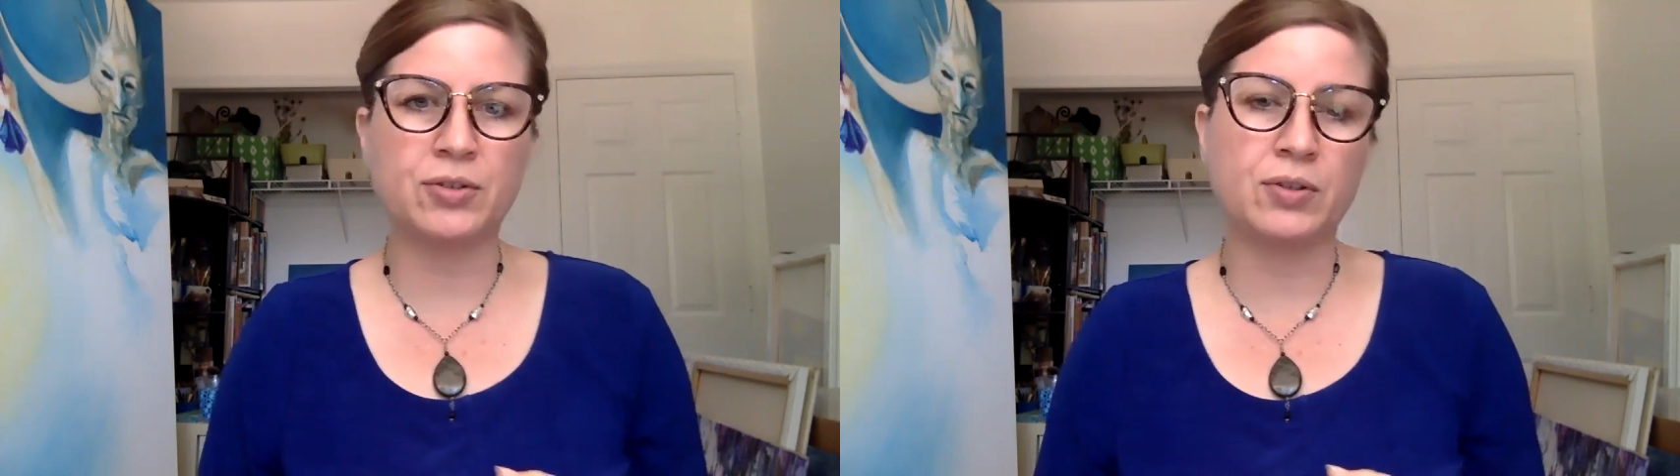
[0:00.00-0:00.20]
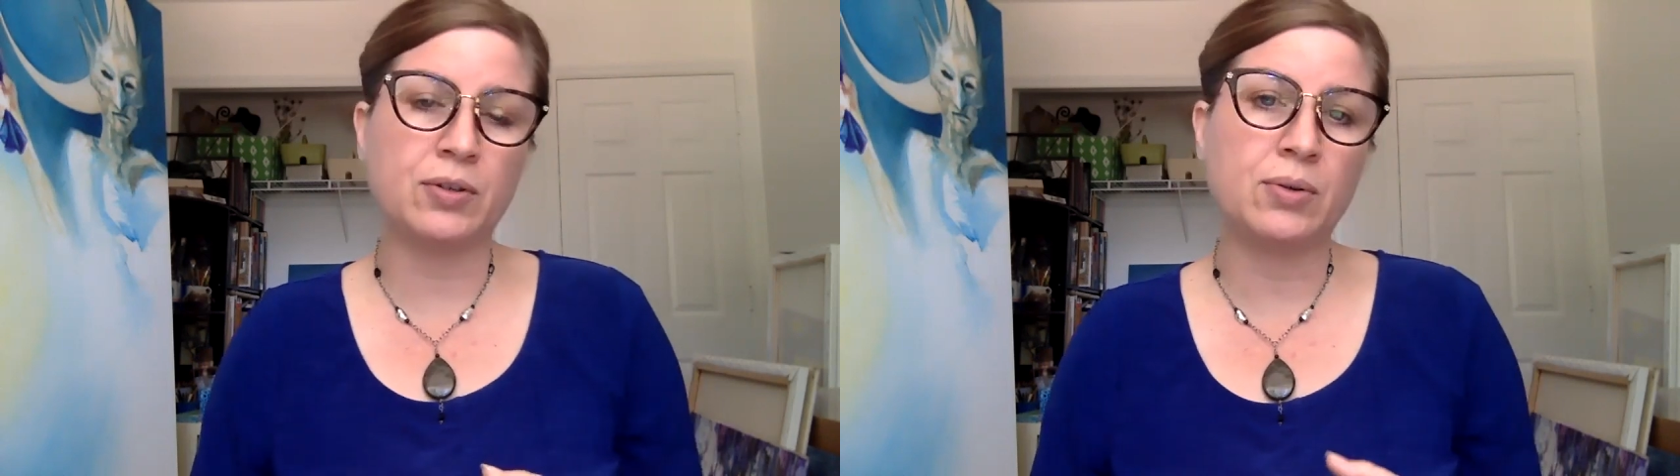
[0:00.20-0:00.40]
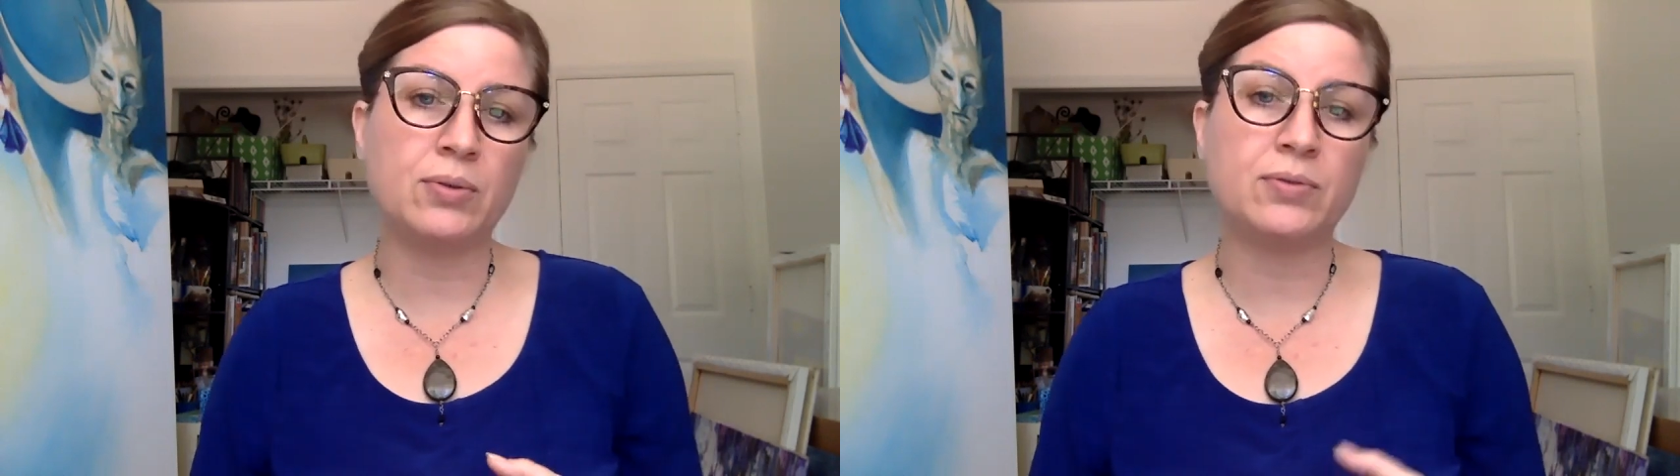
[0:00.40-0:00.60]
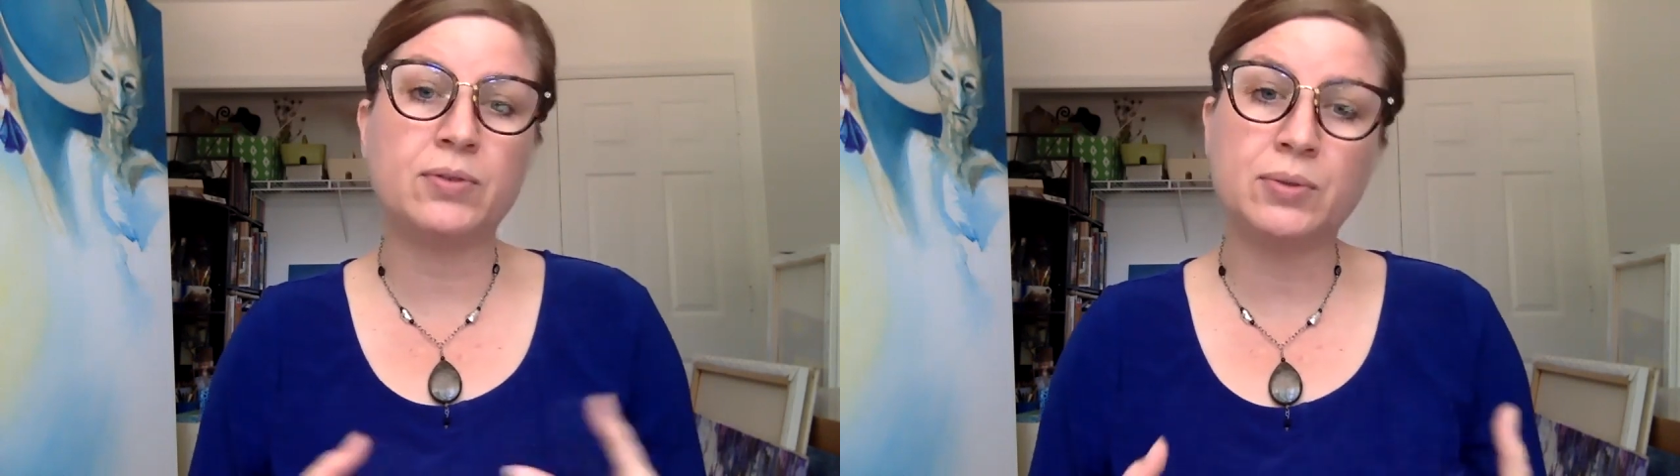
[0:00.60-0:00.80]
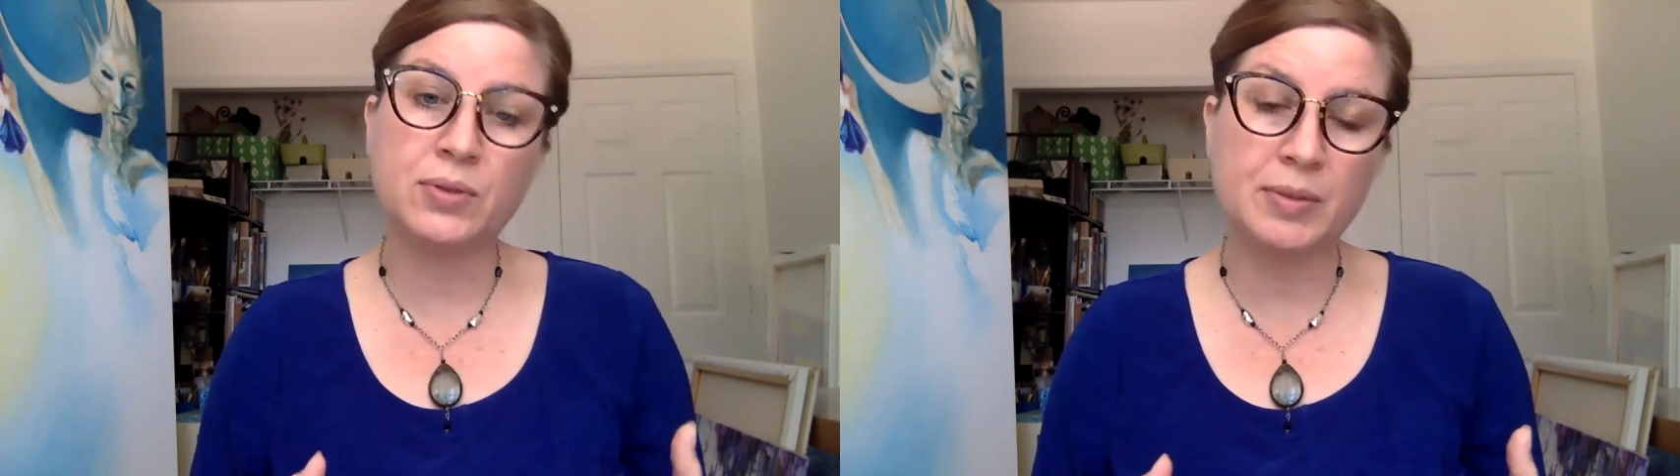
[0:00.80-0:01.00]
the whole
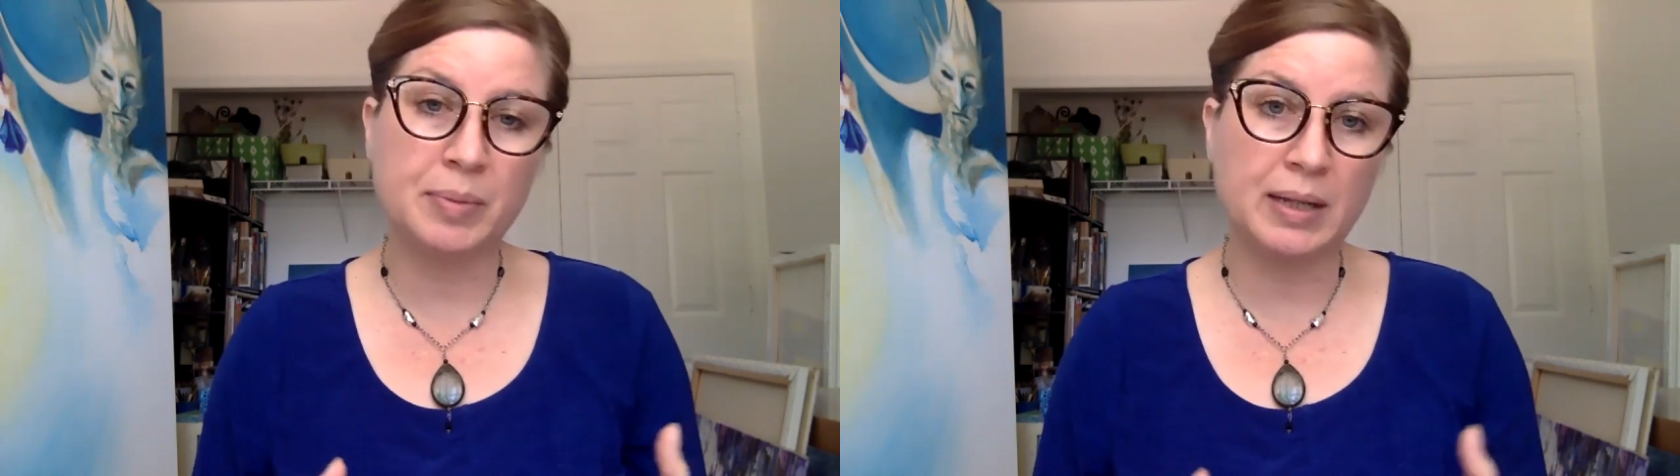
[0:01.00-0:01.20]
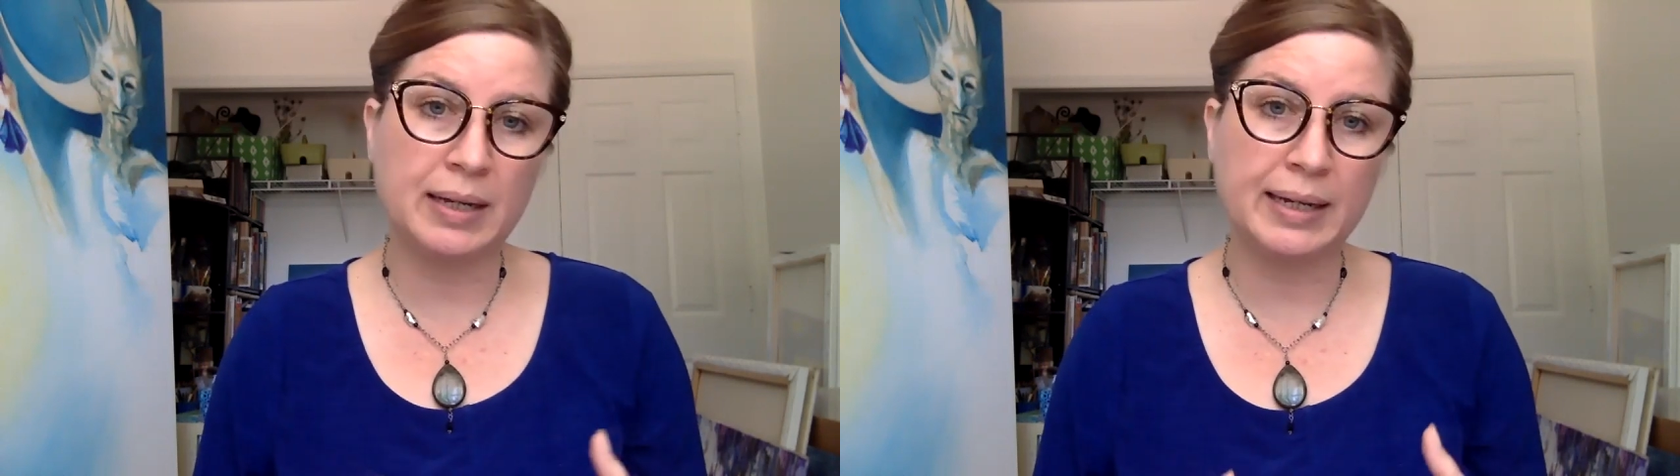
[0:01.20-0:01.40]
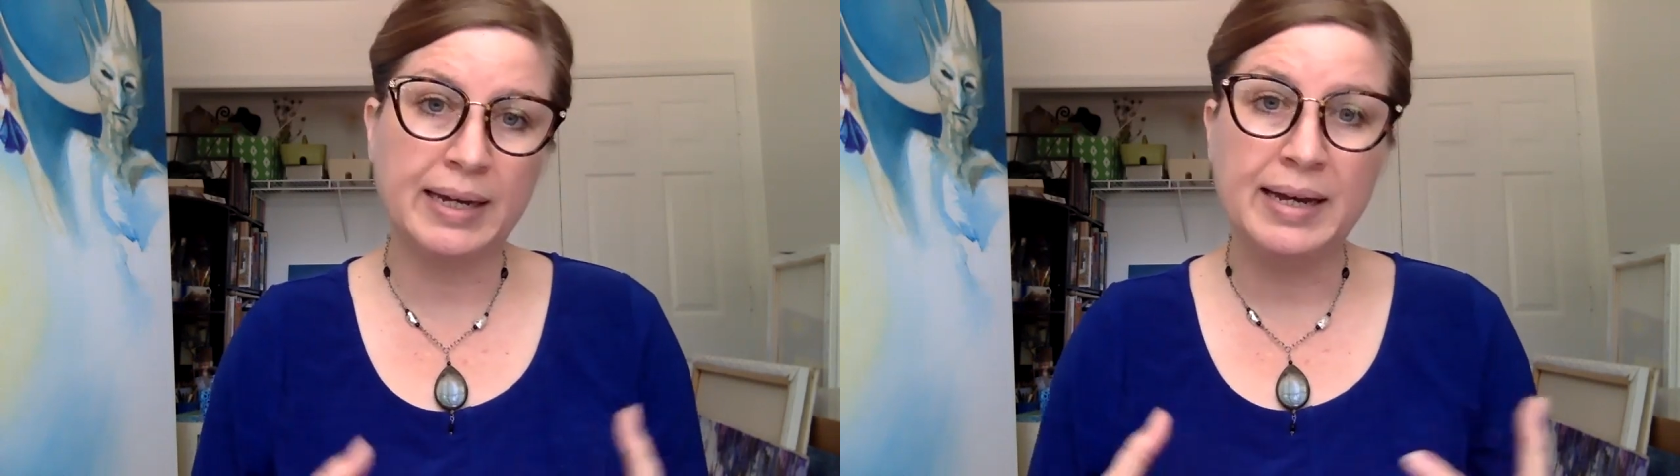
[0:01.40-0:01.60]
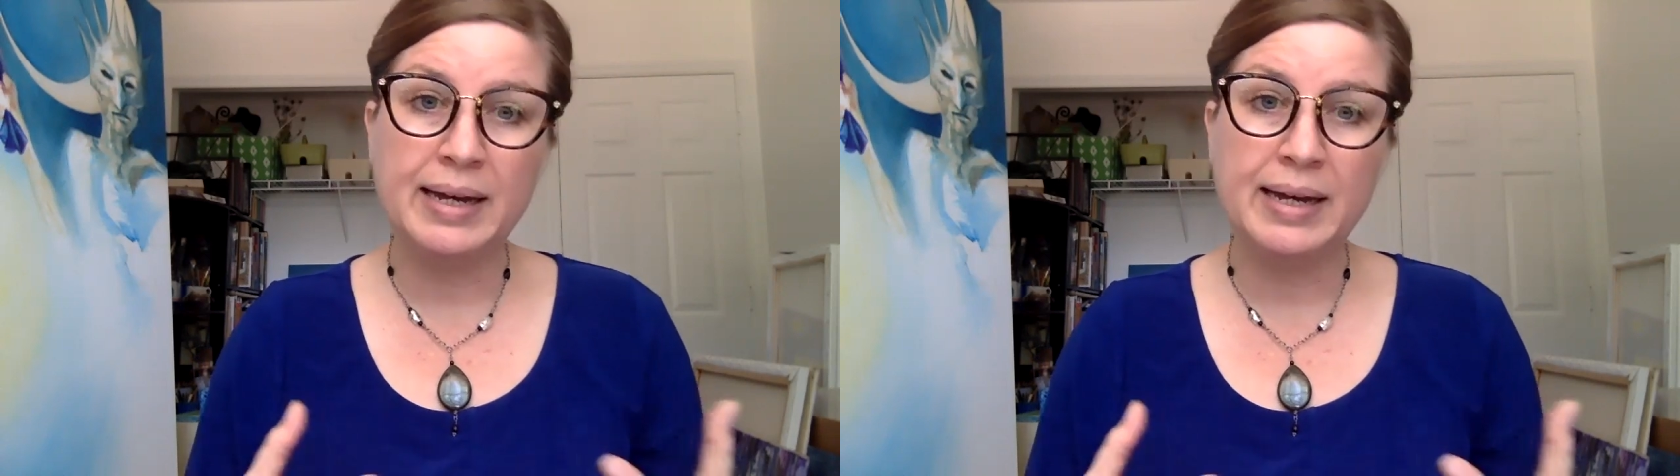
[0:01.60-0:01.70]
food supply,